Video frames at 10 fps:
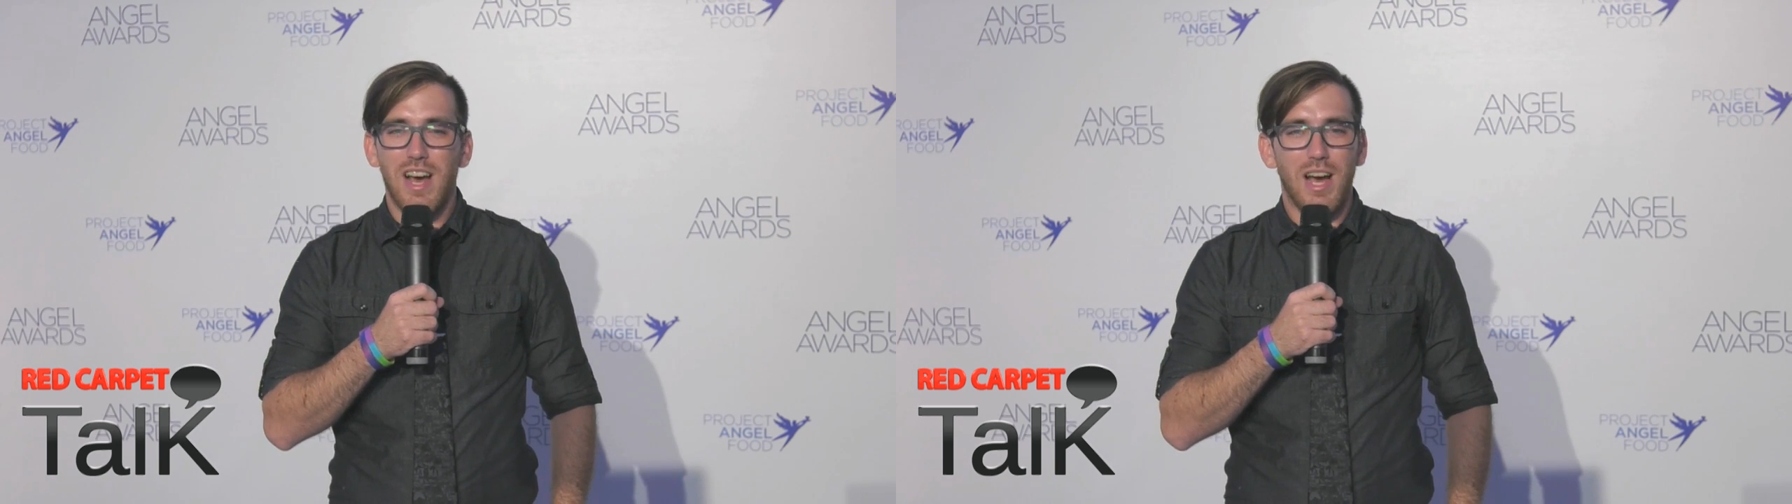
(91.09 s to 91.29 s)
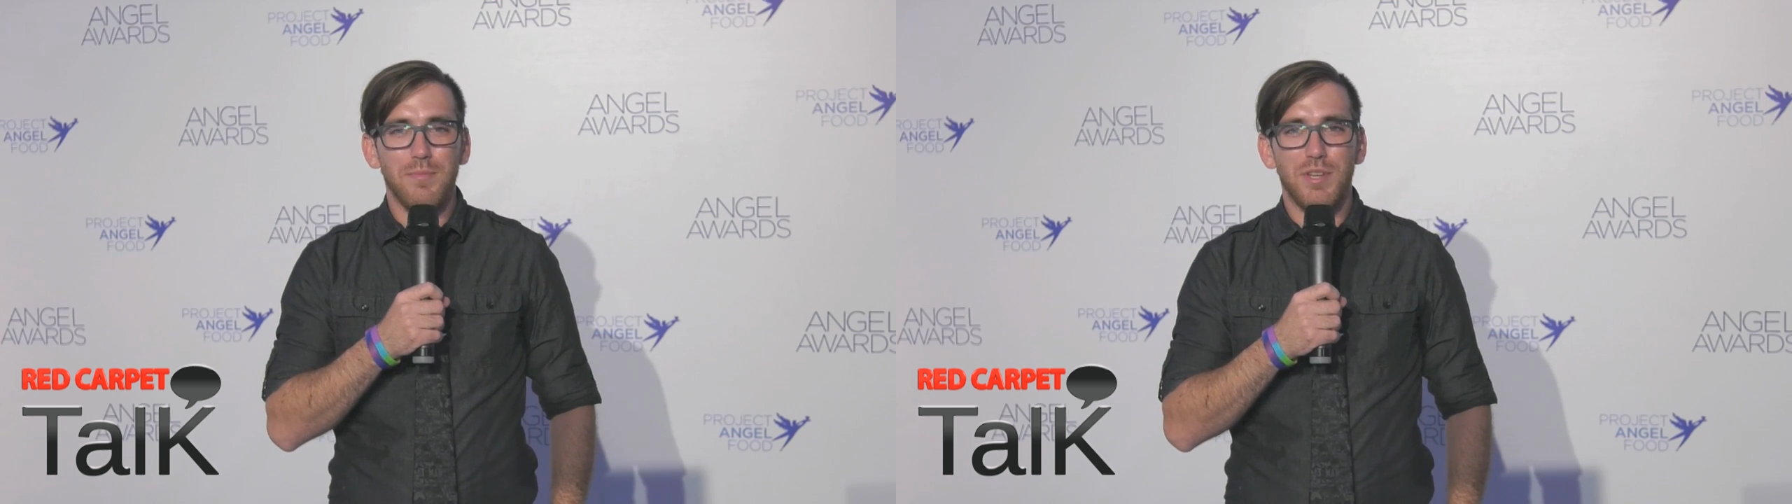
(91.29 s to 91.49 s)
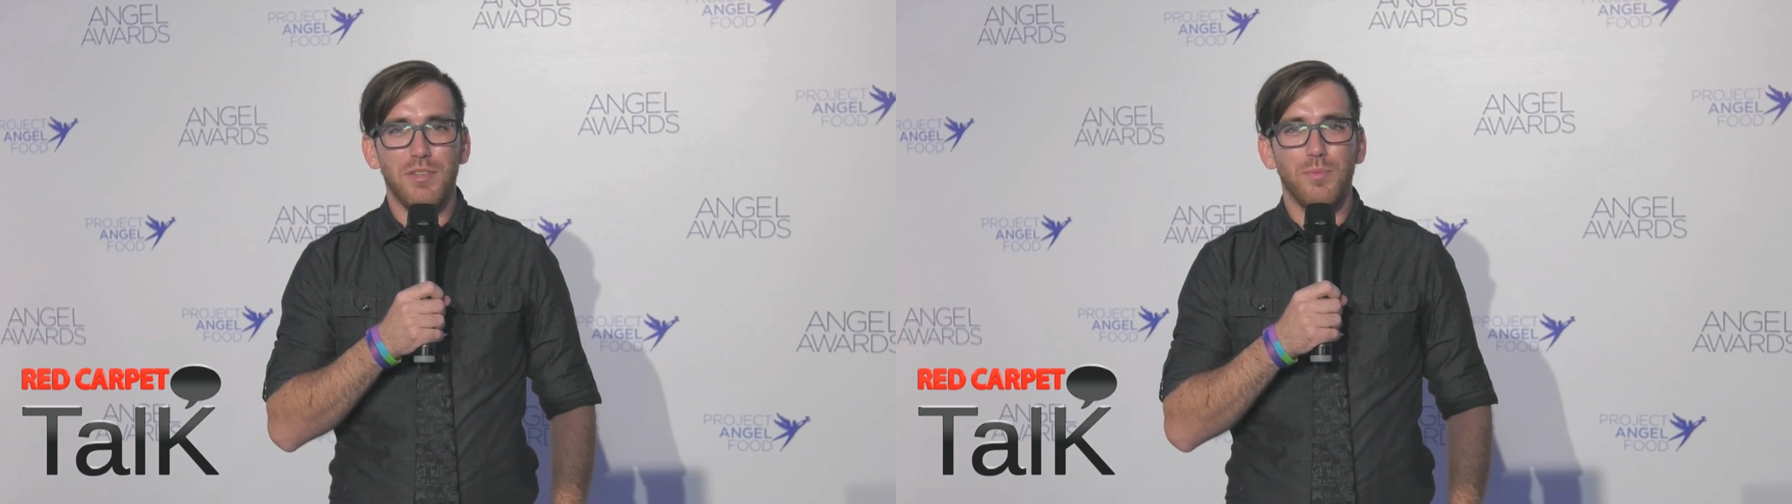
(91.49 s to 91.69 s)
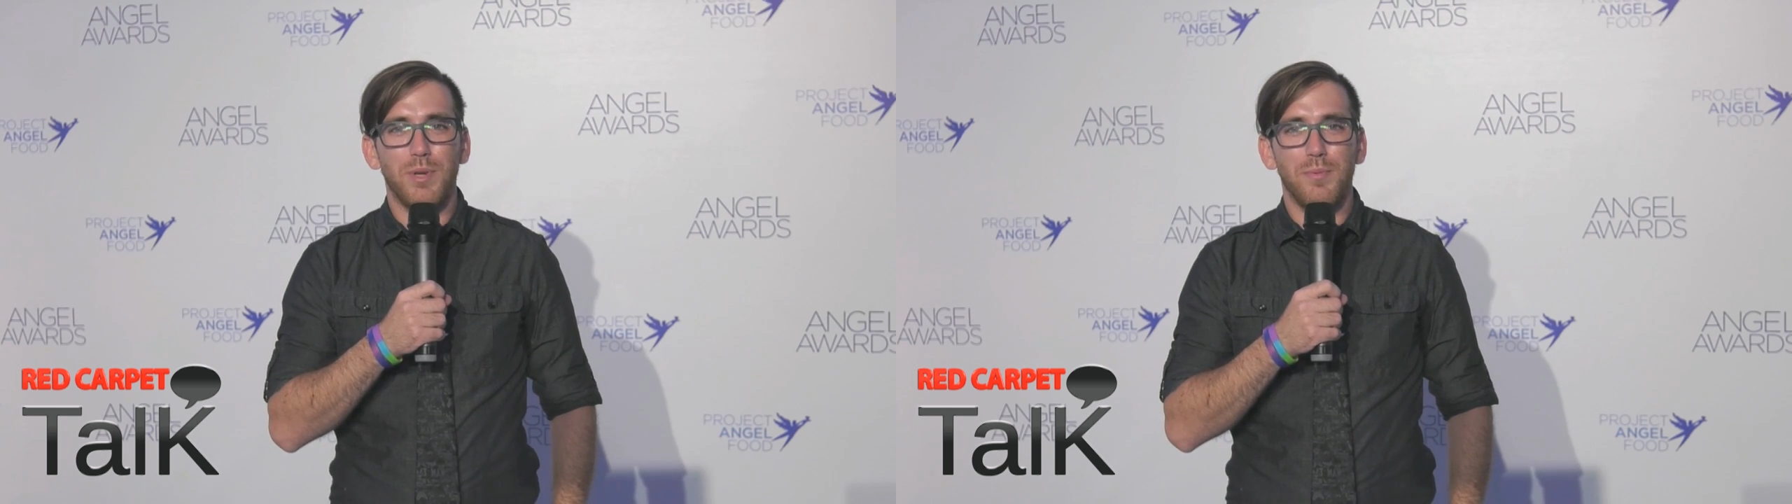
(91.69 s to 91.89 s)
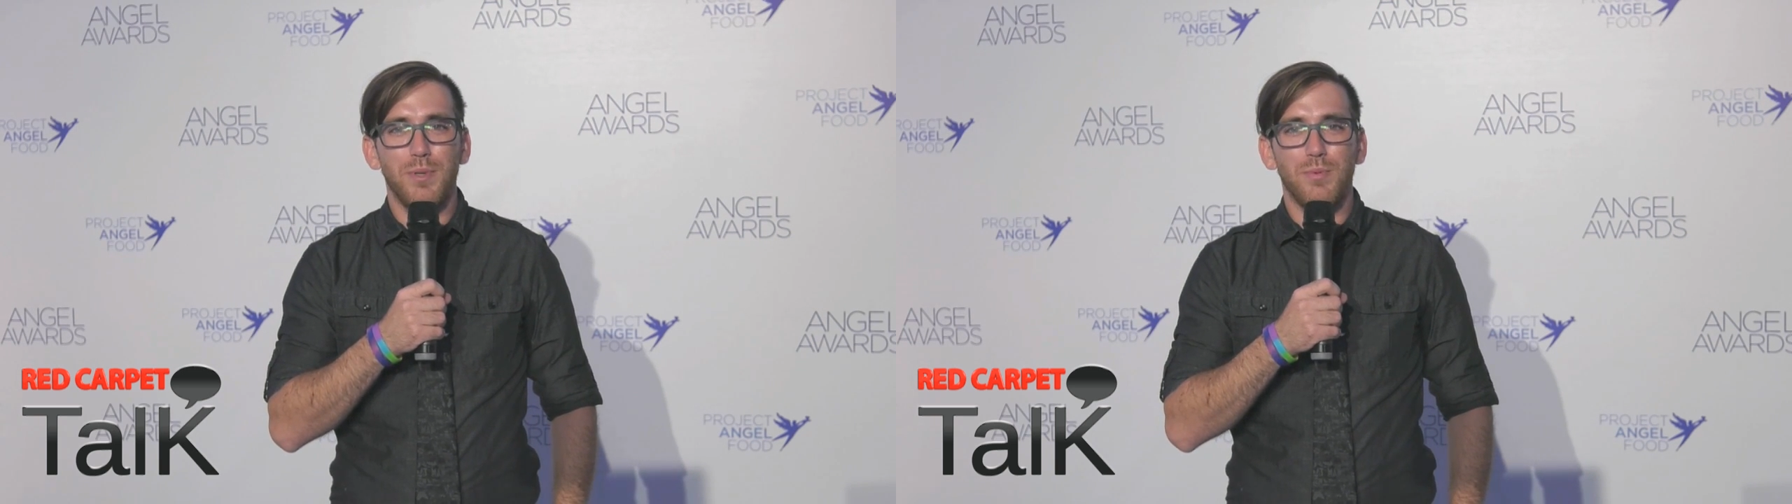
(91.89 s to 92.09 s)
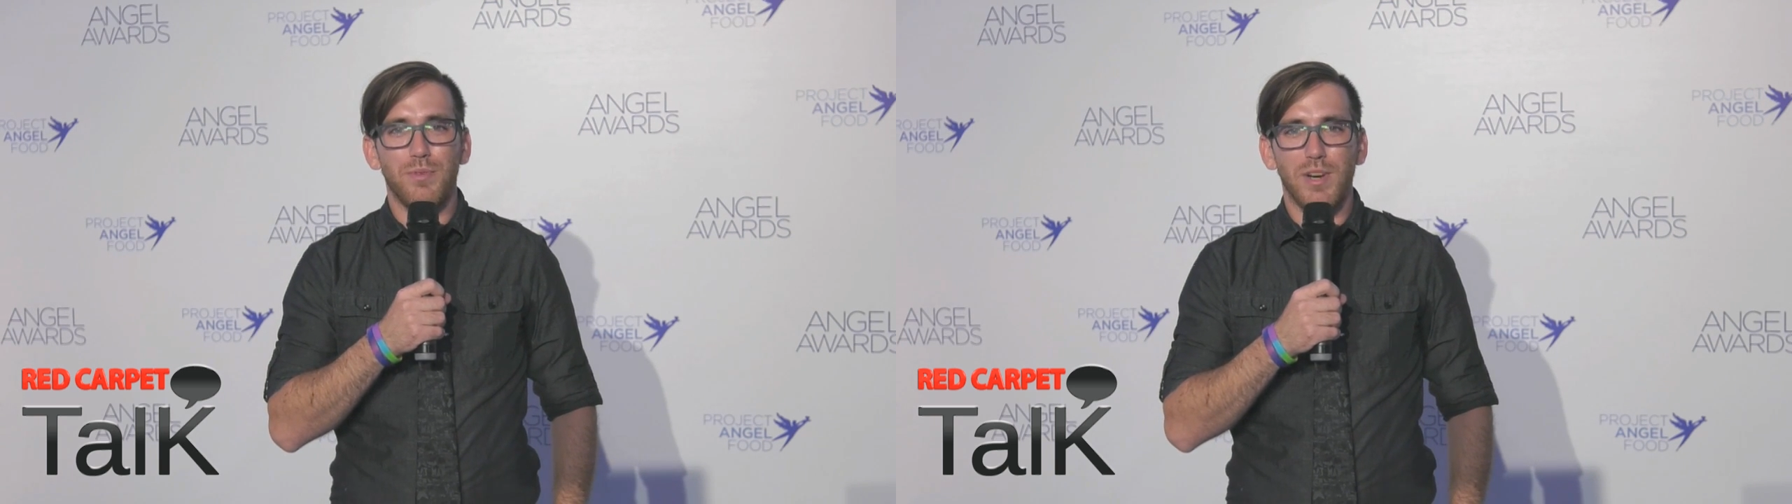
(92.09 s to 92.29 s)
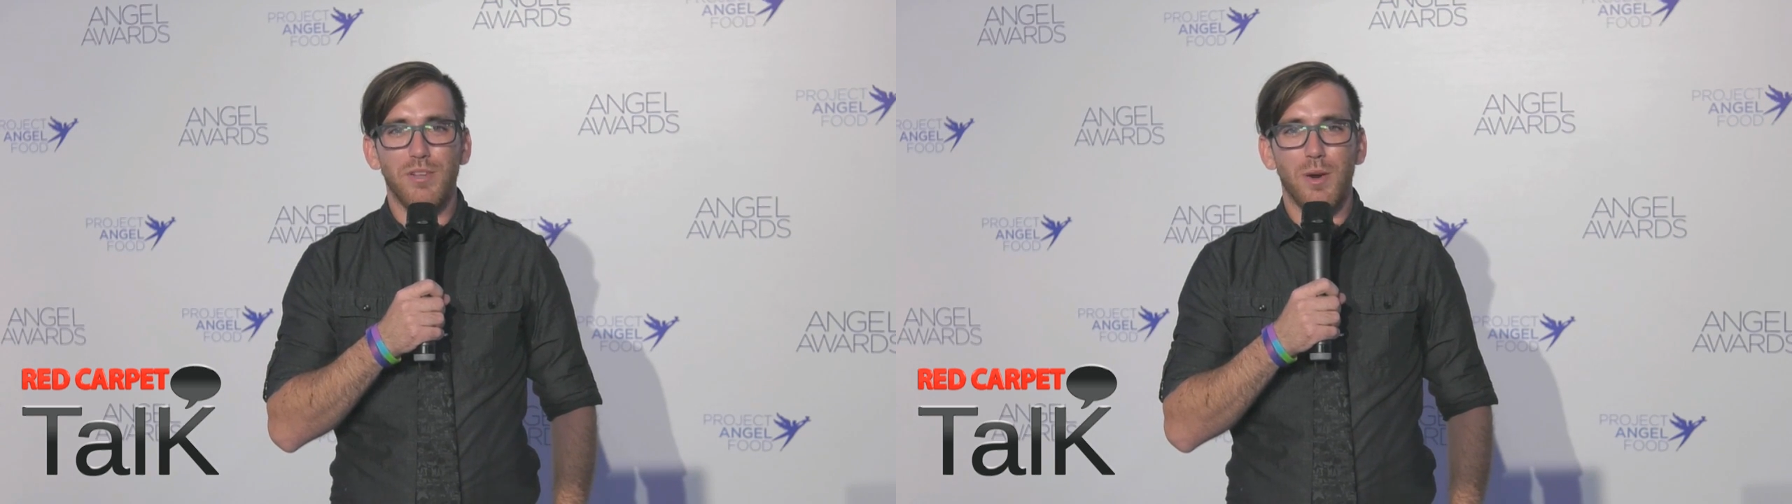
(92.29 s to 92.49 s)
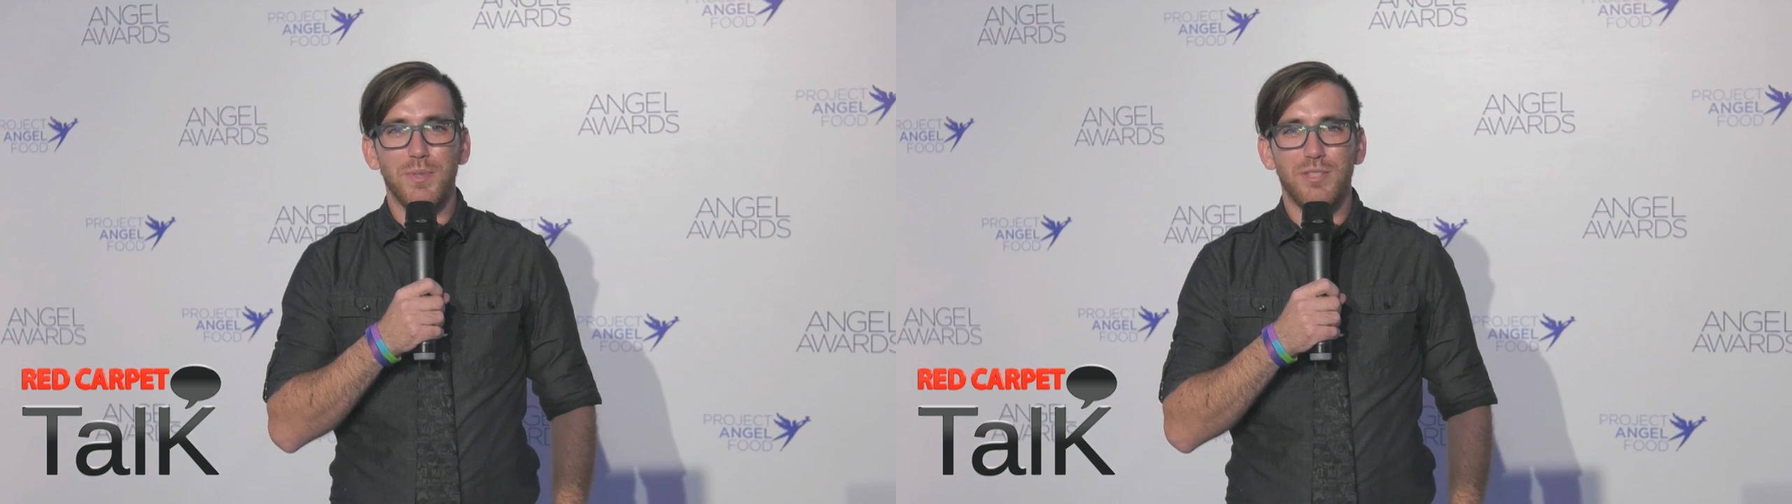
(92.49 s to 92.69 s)
I'm Daniel Bitterman with
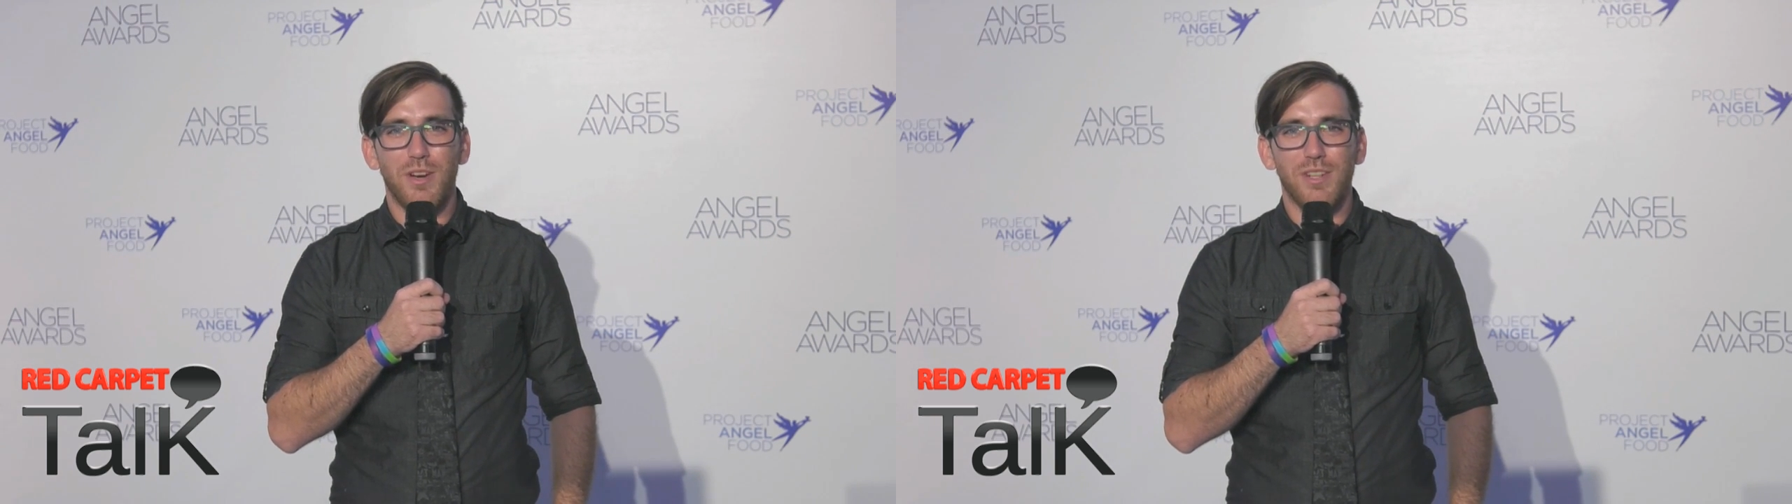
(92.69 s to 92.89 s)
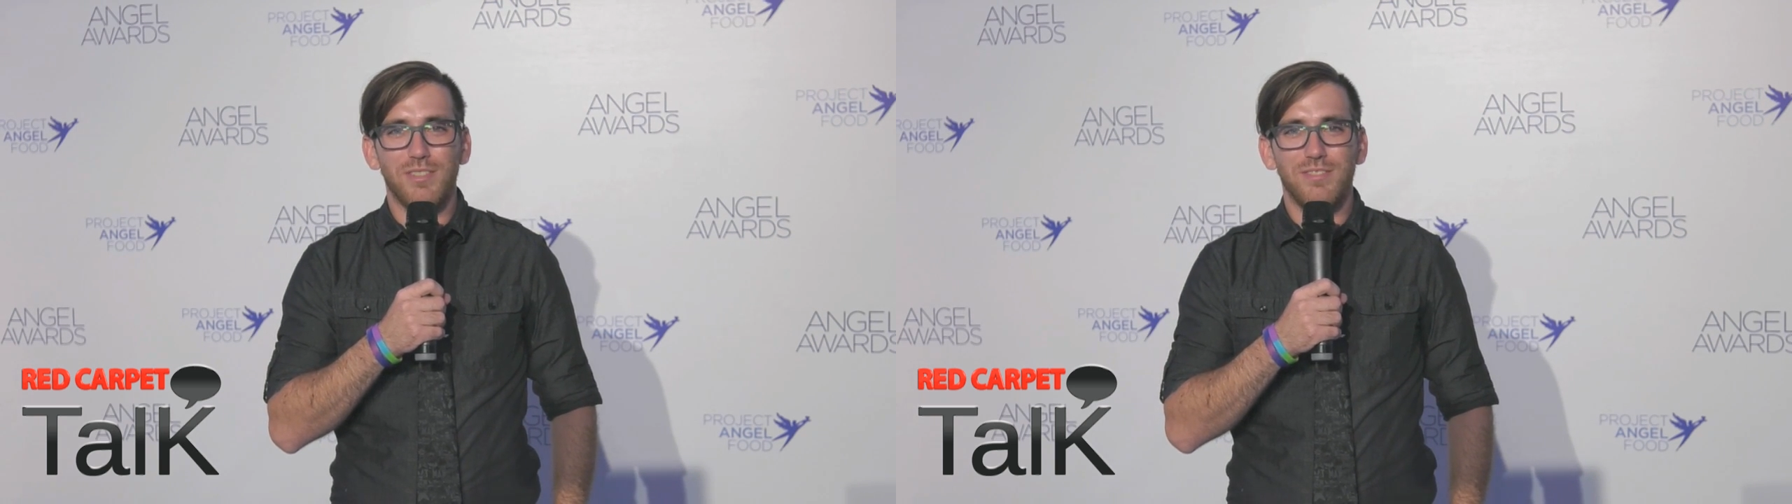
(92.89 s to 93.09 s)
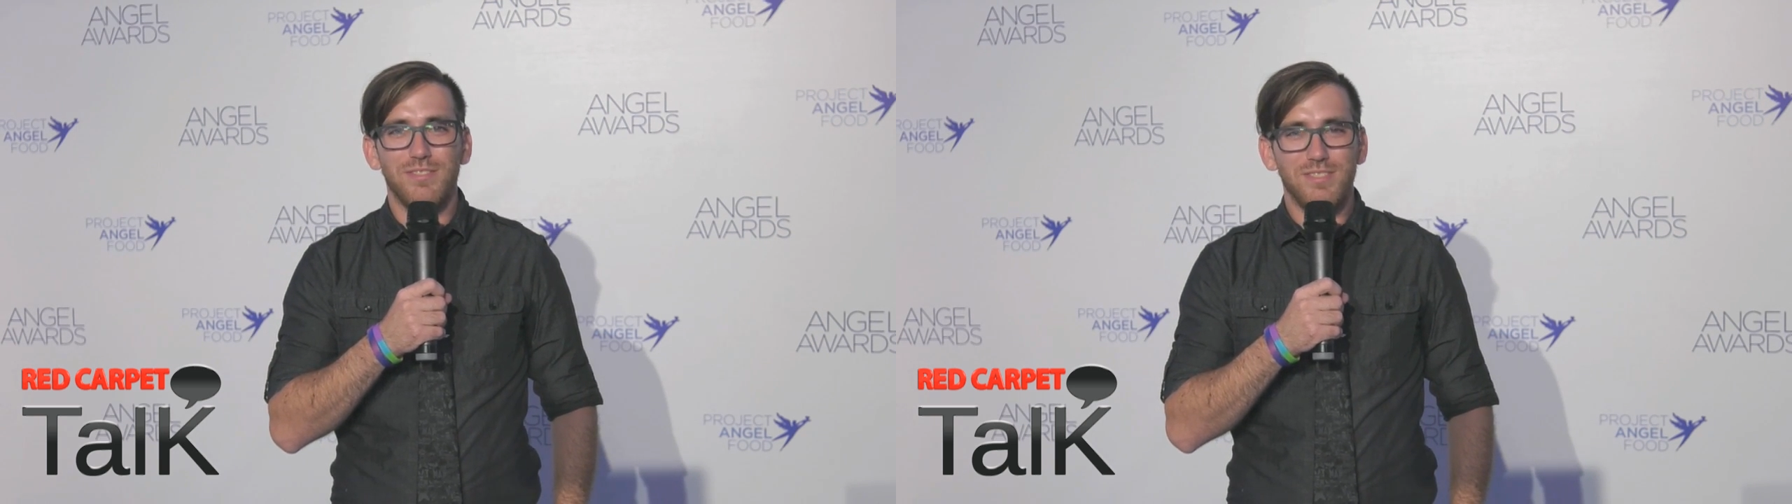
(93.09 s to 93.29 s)
Red Carpet Talk.